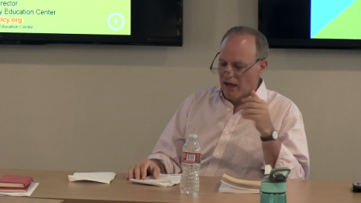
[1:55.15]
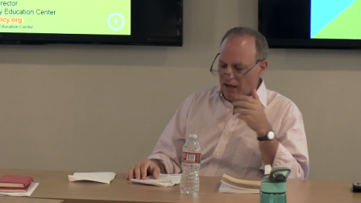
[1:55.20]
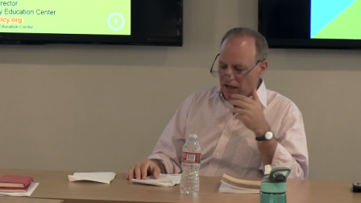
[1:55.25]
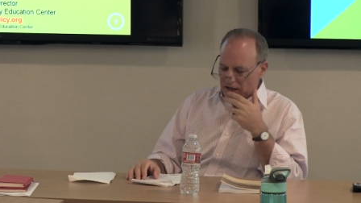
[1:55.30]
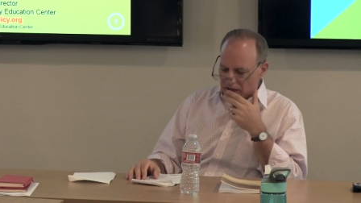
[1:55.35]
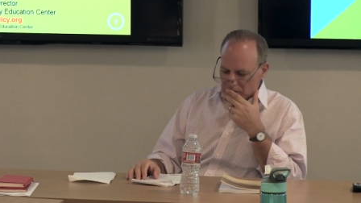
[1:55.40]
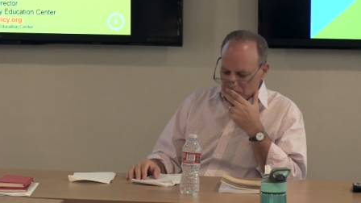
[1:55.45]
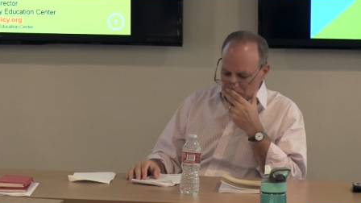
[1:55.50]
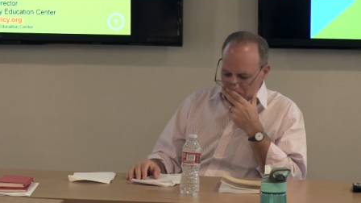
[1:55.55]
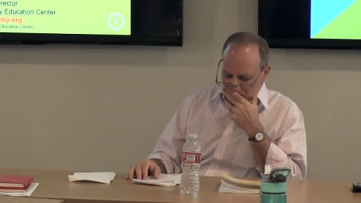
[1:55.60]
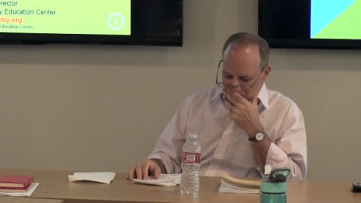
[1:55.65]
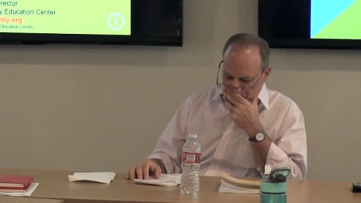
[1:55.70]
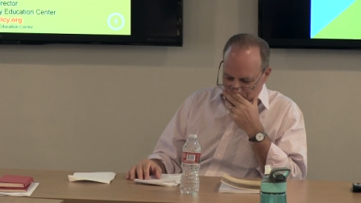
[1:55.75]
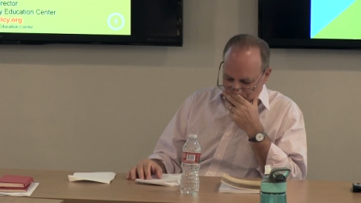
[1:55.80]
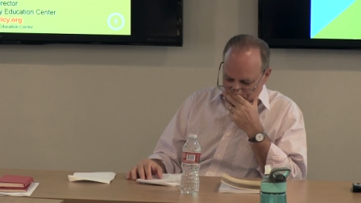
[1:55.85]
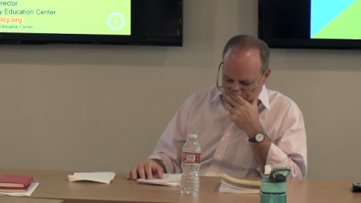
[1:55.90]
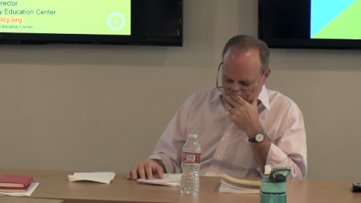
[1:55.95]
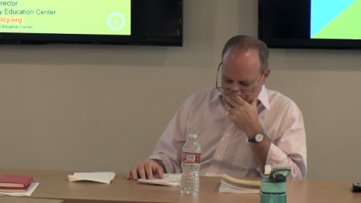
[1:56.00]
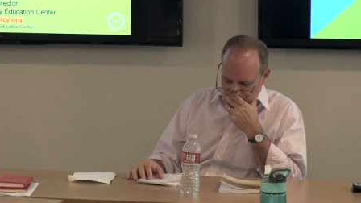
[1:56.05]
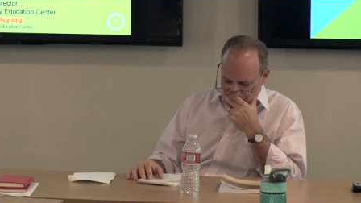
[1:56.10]
um,
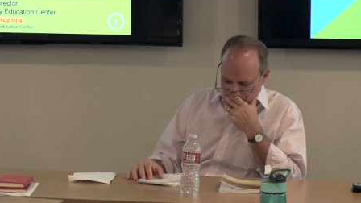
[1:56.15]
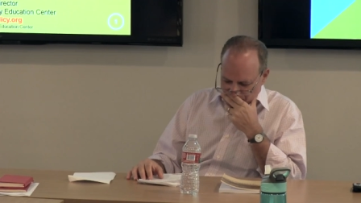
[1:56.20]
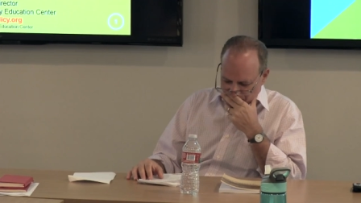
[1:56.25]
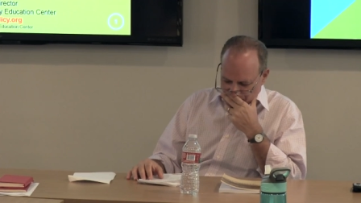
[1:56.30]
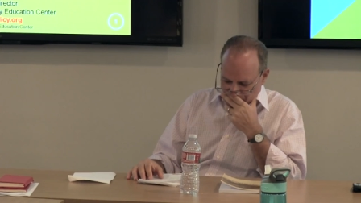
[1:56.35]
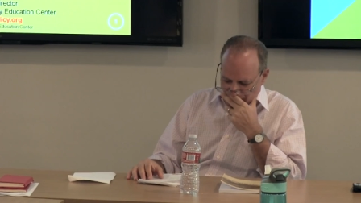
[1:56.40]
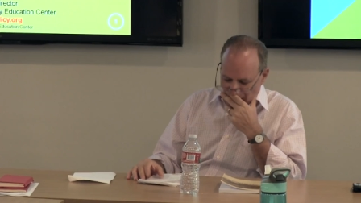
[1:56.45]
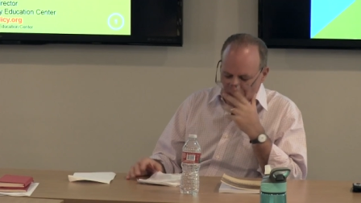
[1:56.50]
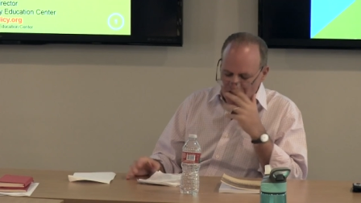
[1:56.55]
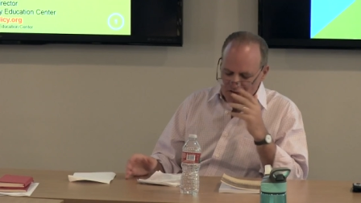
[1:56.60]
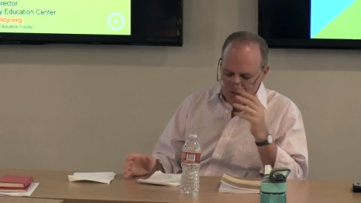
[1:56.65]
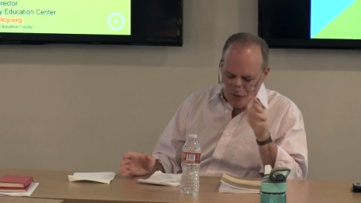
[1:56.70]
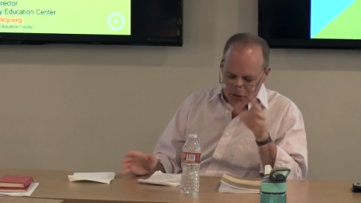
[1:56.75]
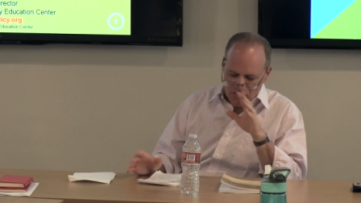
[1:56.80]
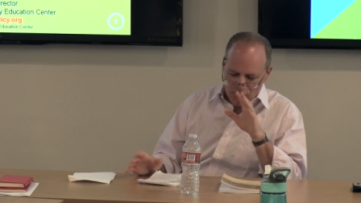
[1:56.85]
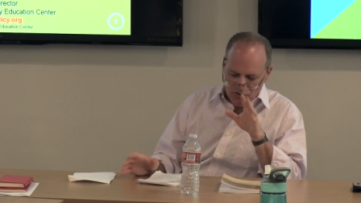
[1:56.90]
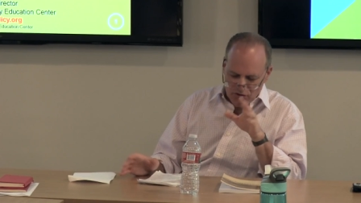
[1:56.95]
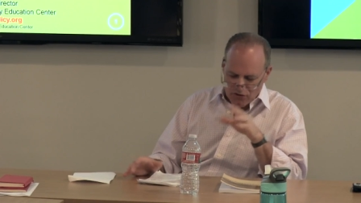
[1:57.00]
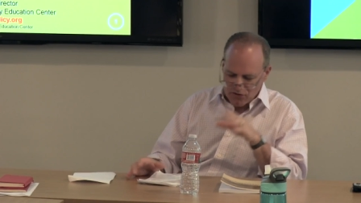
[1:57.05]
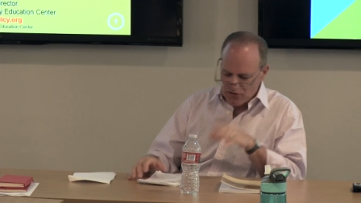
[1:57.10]
so
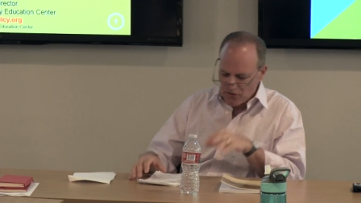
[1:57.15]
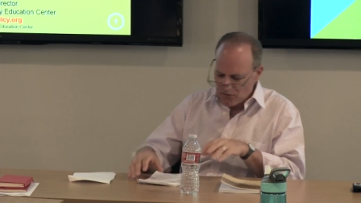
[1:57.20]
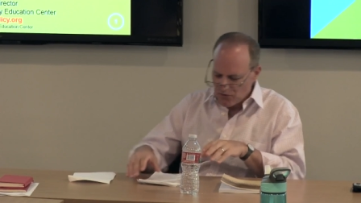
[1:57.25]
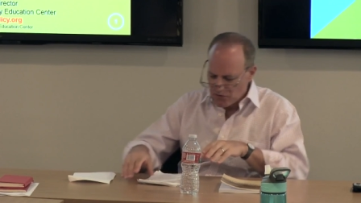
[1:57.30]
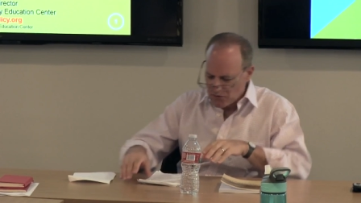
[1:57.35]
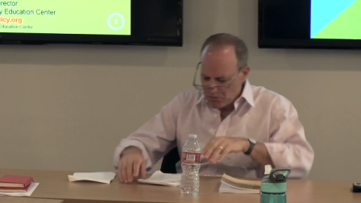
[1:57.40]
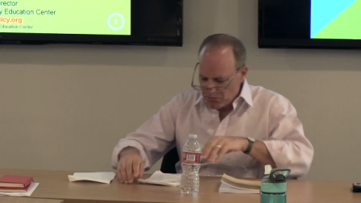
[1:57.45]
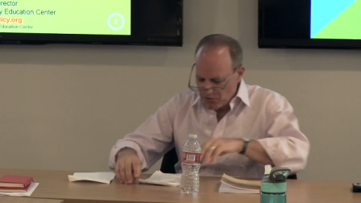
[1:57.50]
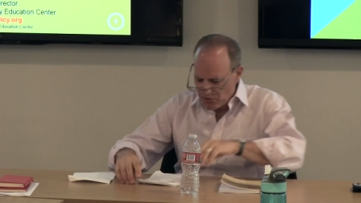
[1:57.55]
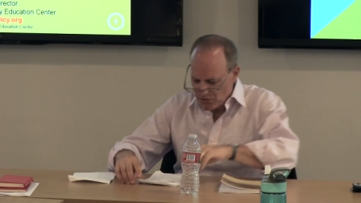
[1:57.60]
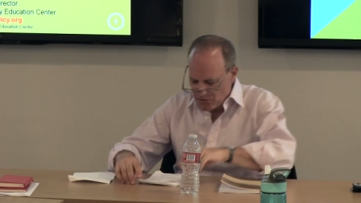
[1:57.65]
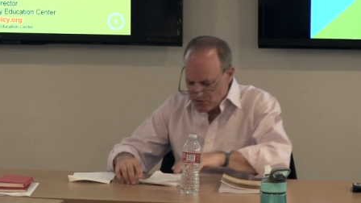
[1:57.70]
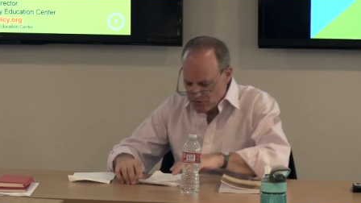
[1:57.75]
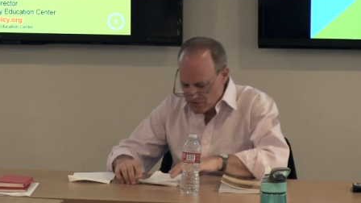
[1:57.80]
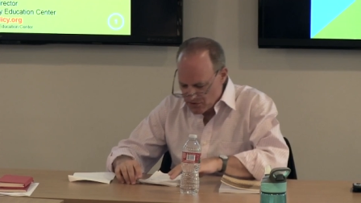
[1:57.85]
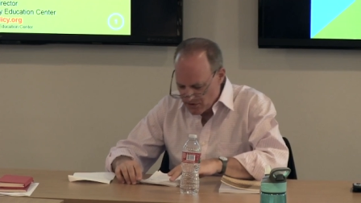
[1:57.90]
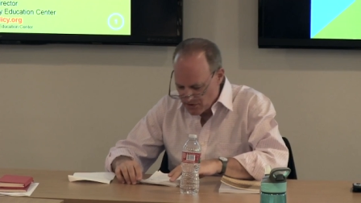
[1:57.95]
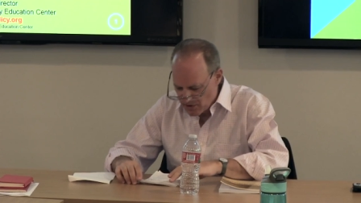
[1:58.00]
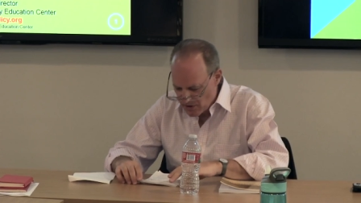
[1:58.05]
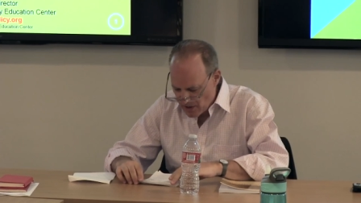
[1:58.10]
I took a different
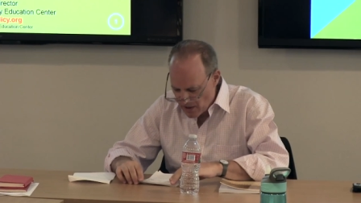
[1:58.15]
approach.